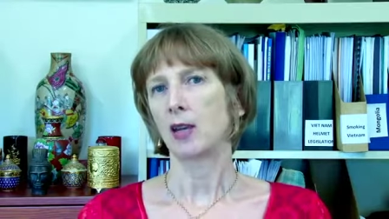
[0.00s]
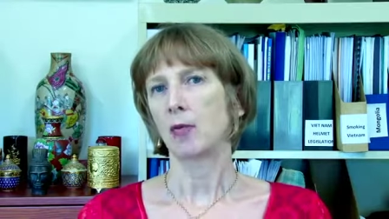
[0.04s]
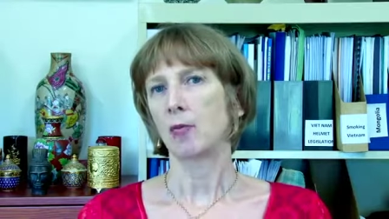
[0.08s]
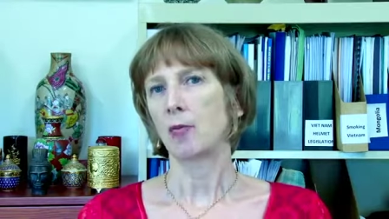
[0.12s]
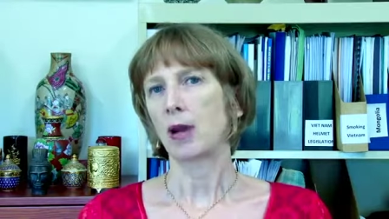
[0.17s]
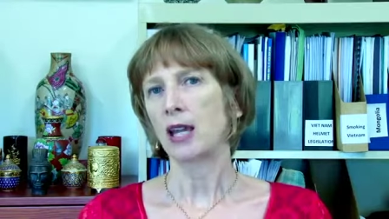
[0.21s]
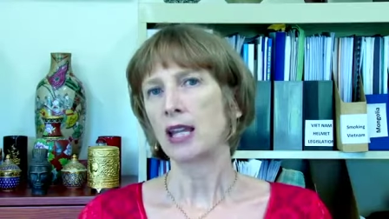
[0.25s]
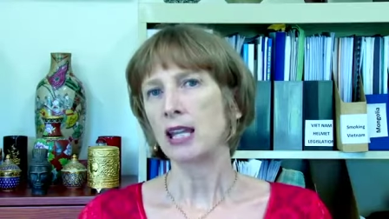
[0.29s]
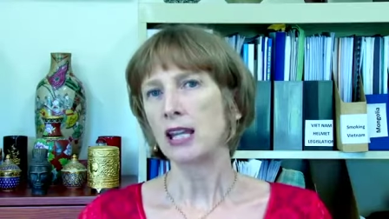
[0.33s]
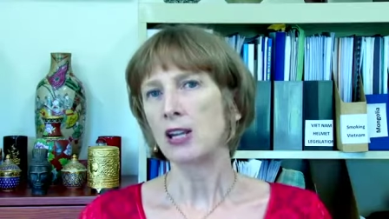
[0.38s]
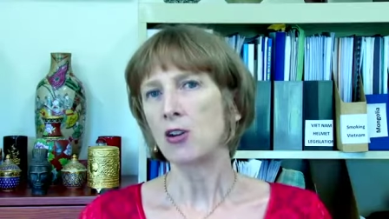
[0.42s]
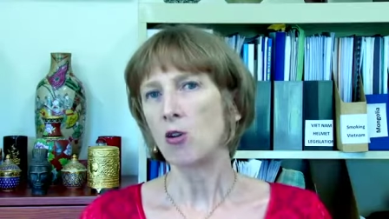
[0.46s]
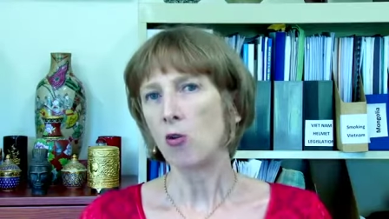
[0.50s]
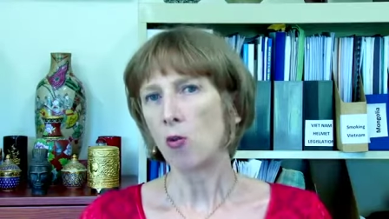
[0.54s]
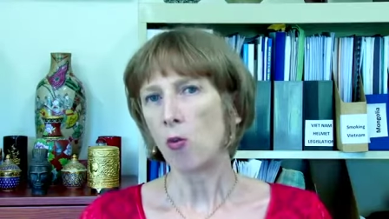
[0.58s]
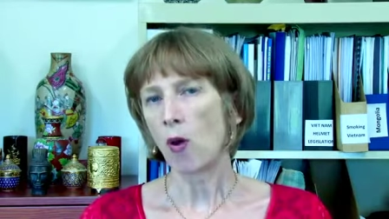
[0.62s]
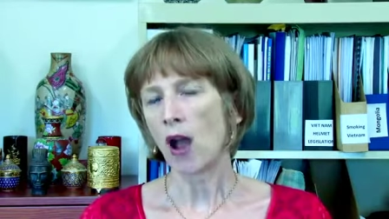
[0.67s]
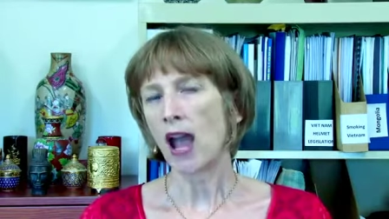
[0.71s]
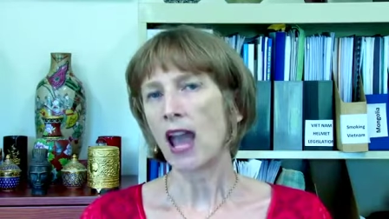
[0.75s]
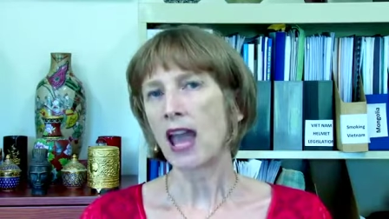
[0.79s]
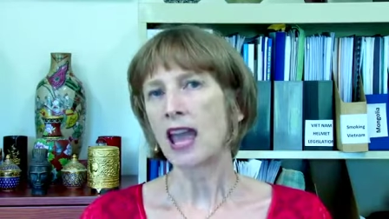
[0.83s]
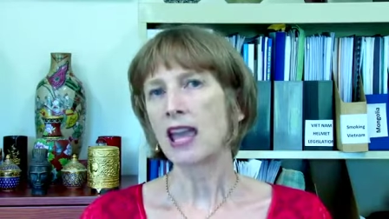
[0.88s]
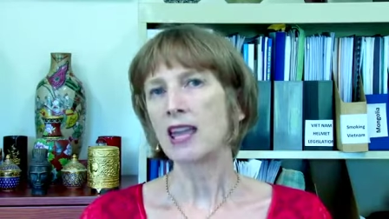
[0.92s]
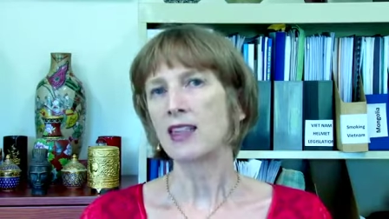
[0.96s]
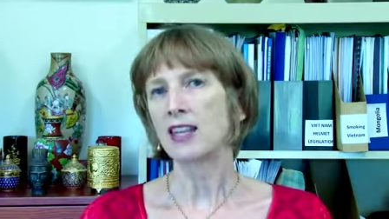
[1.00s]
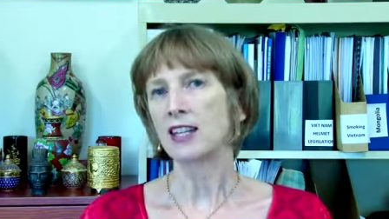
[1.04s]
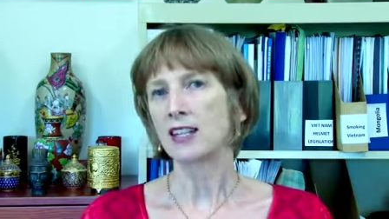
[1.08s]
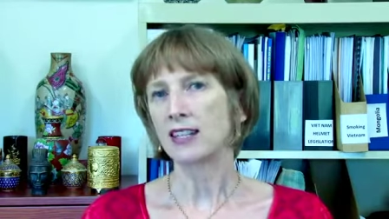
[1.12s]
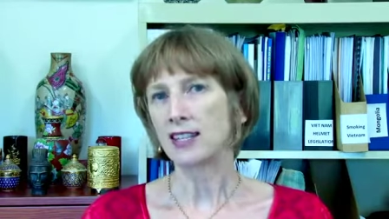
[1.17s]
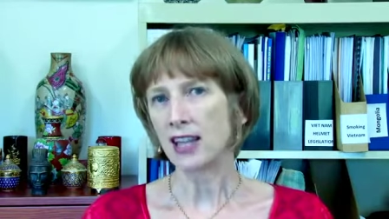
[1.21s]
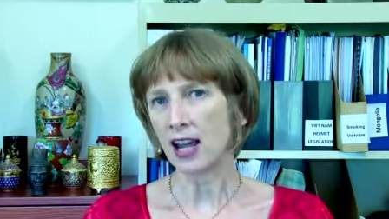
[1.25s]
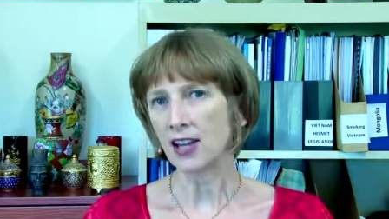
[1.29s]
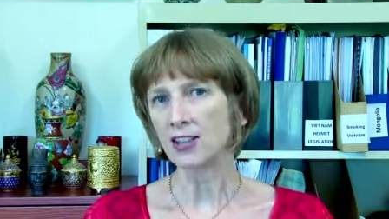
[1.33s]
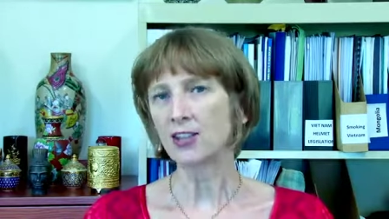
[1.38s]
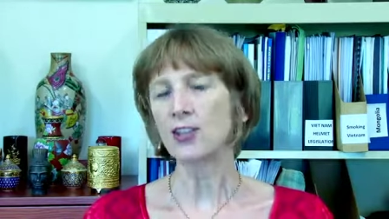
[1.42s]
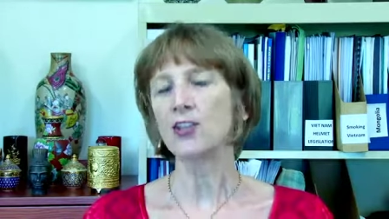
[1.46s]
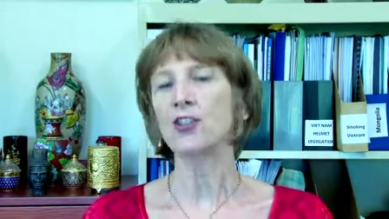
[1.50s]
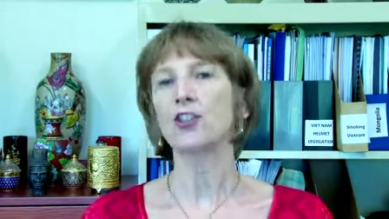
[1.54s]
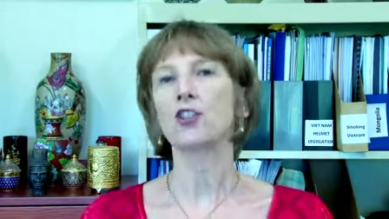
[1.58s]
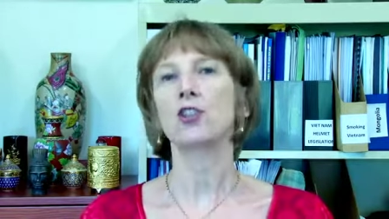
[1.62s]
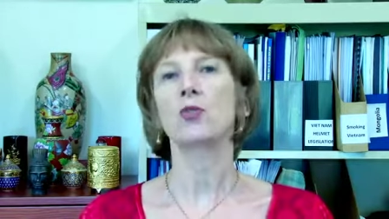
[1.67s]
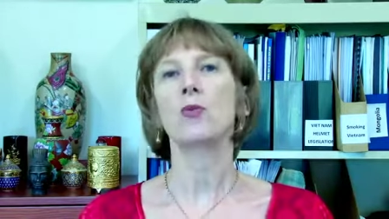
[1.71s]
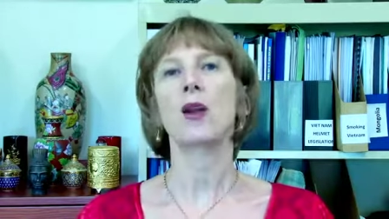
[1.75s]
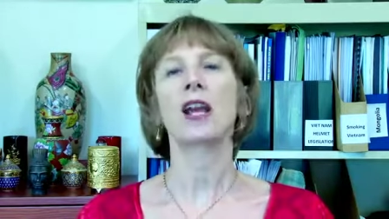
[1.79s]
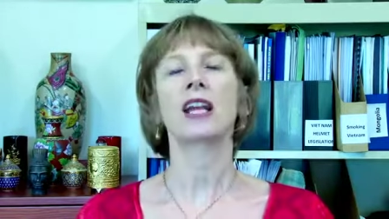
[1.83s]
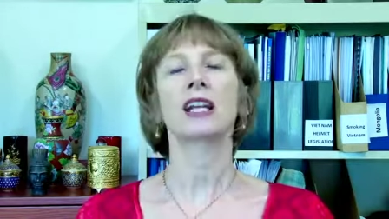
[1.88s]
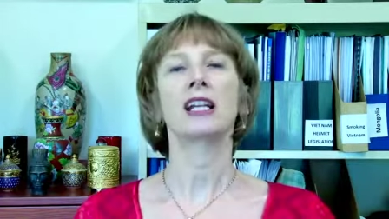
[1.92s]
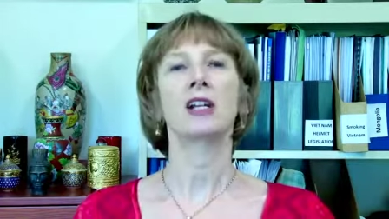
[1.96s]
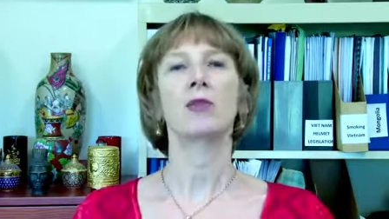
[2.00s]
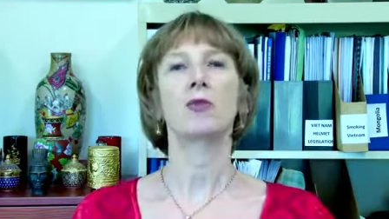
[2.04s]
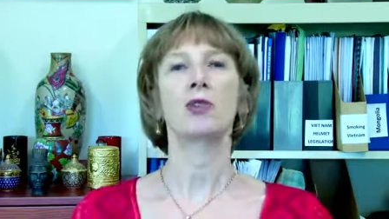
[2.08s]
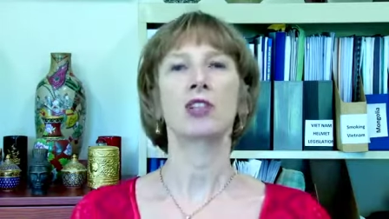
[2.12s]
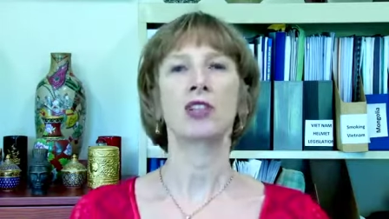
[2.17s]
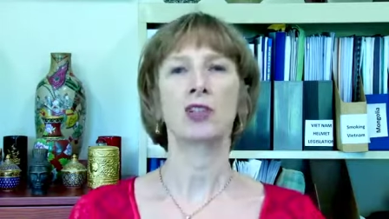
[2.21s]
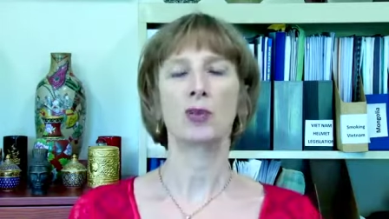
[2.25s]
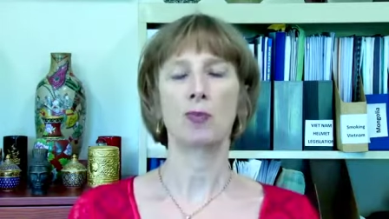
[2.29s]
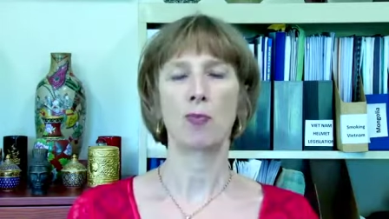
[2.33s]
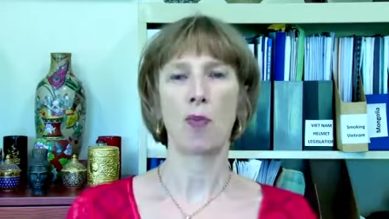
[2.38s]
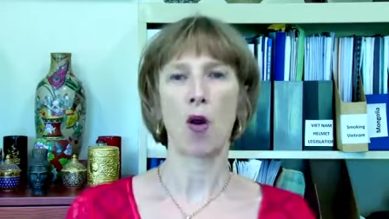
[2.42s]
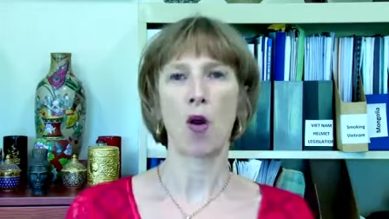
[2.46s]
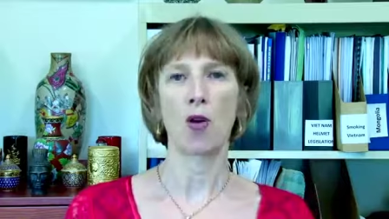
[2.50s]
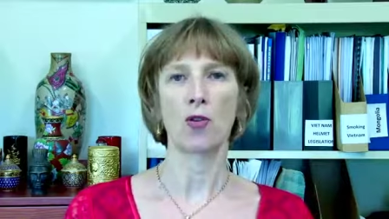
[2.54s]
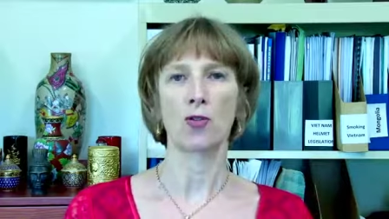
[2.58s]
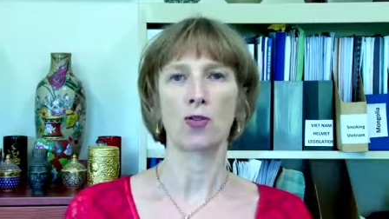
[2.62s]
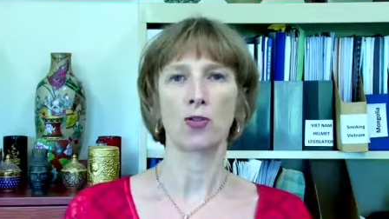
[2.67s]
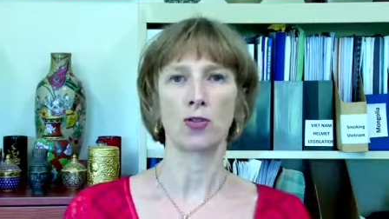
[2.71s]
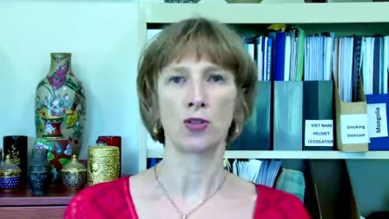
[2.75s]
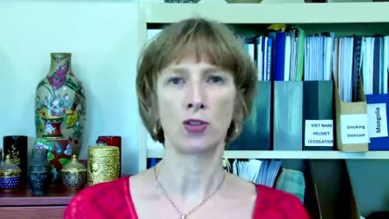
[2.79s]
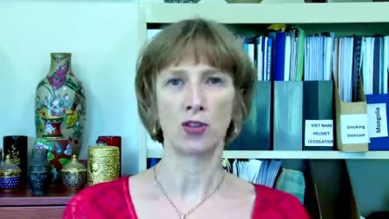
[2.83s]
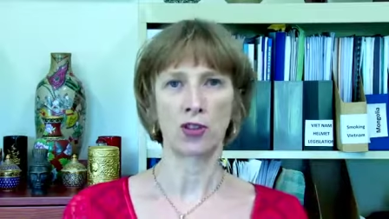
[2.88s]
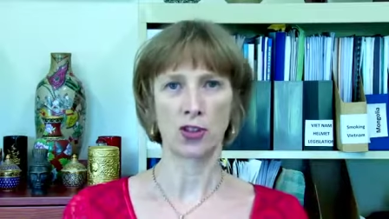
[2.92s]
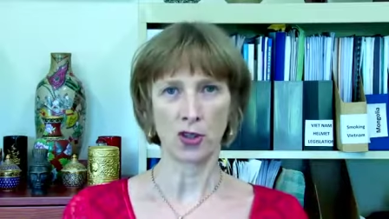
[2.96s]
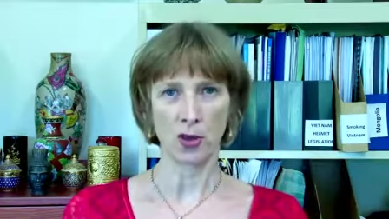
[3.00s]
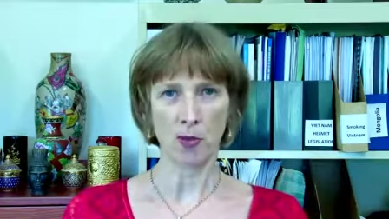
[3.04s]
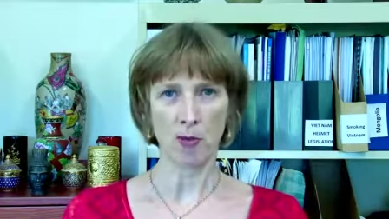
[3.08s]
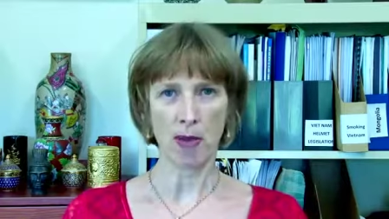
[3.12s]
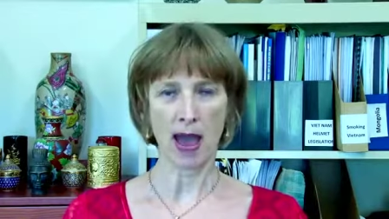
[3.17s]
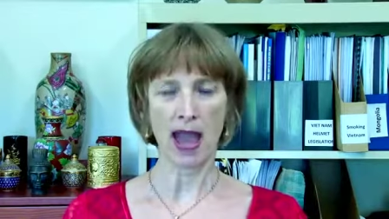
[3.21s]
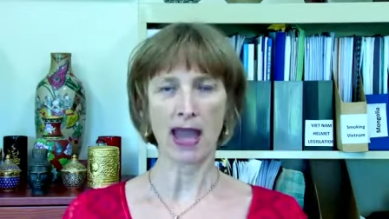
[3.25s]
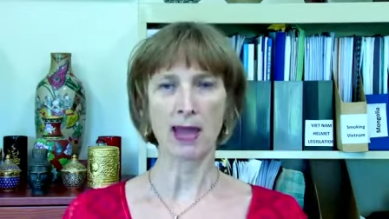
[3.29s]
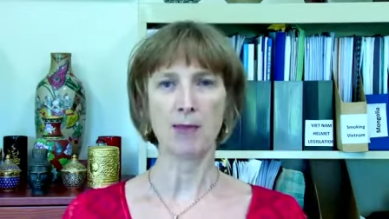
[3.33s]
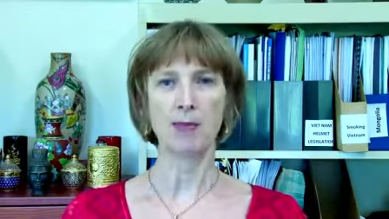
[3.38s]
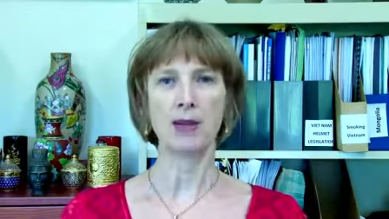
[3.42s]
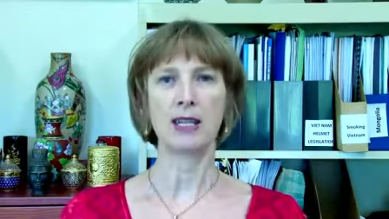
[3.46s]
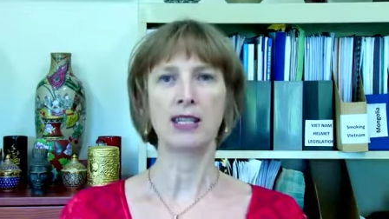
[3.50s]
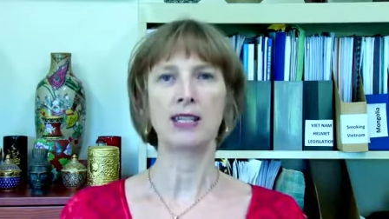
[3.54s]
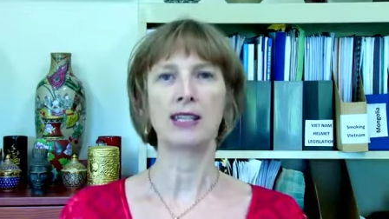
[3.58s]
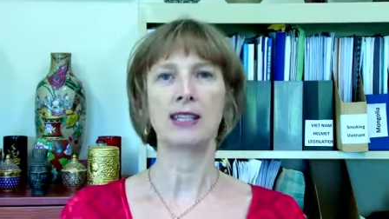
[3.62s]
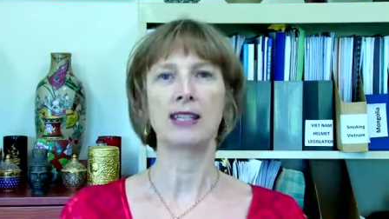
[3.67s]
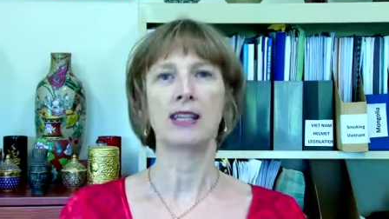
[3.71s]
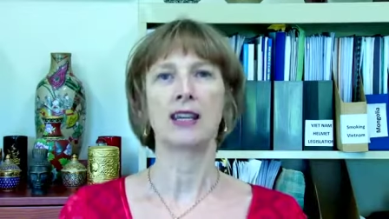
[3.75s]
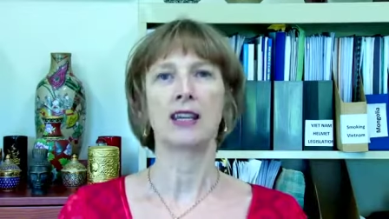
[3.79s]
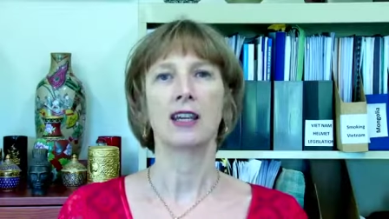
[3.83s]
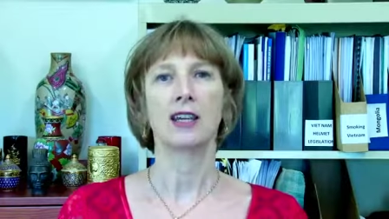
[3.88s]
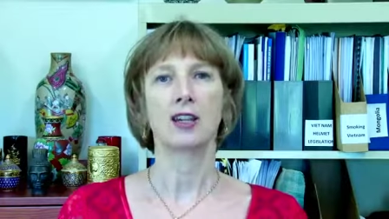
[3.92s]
but in a way that doesn't directly respond to the baby's